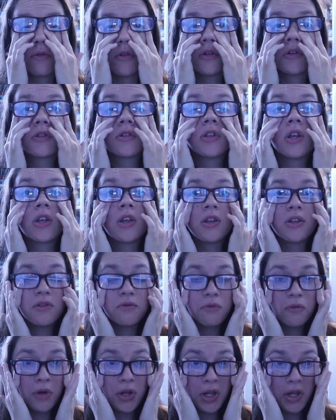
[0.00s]
were
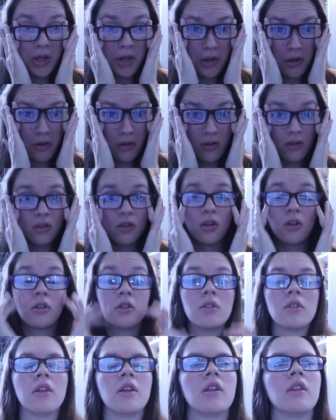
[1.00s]
taking way
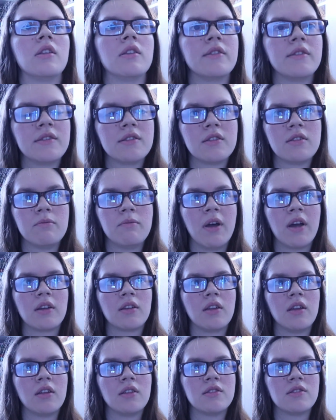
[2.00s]
longer than
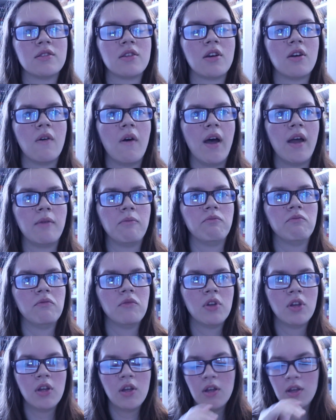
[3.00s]
expected, so I,
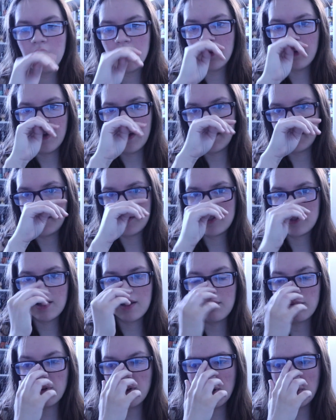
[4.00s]
I just
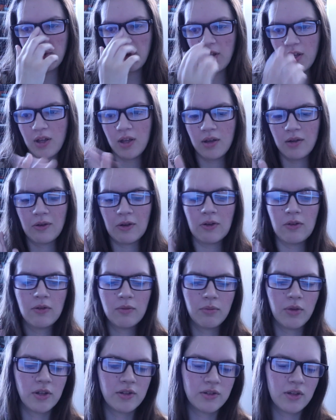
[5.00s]
didn't want to make a
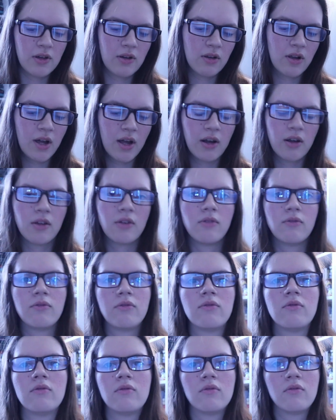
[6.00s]
big deal out of
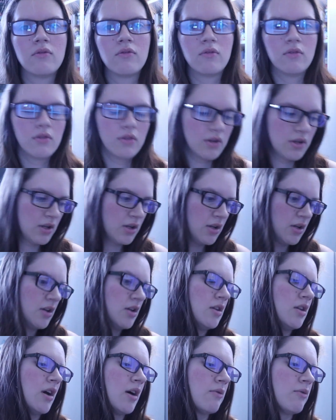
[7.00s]

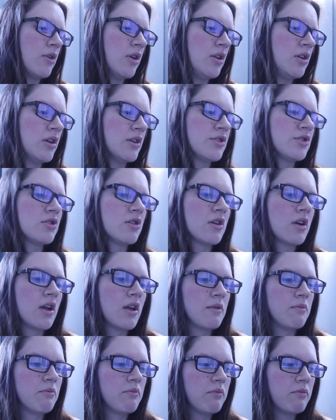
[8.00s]
not reading
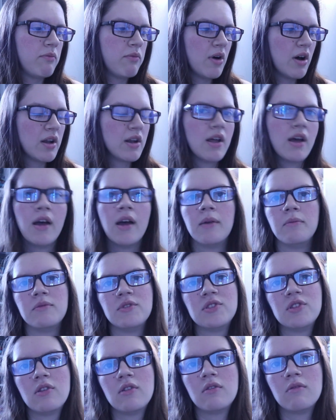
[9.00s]
yesterday, but I'm
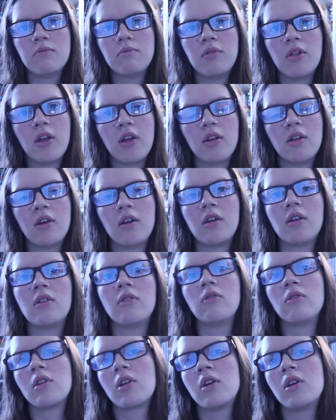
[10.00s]
still planning
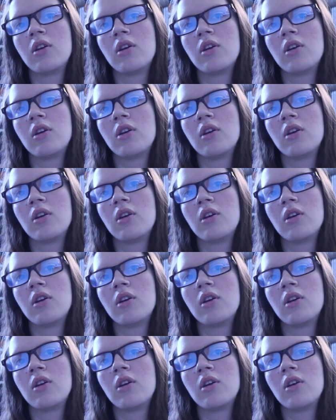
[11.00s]
on